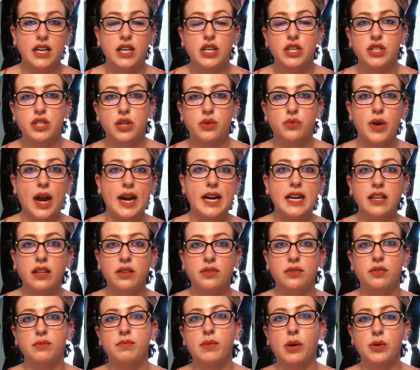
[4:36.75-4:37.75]
So writing
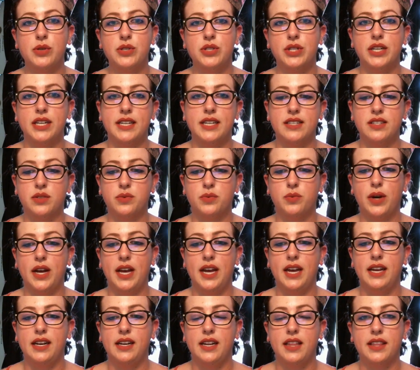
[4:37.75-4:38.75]
through motion is
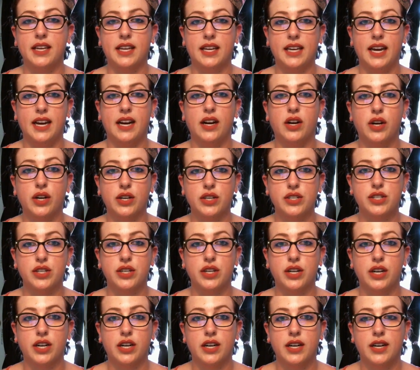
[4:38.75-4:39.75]
when the
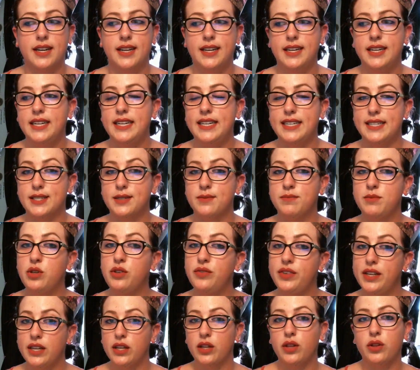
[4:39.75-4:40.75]
character is
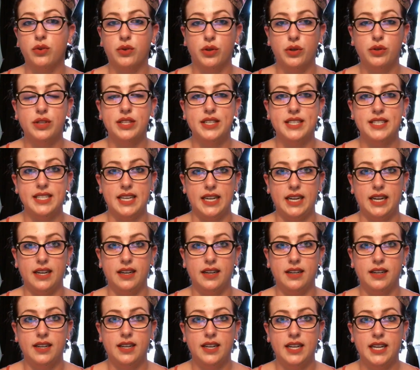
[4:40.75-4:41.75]
moving through the
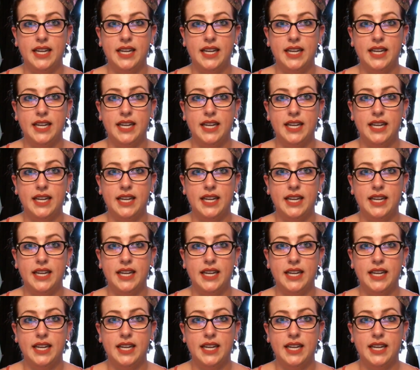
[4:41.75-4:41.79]
scene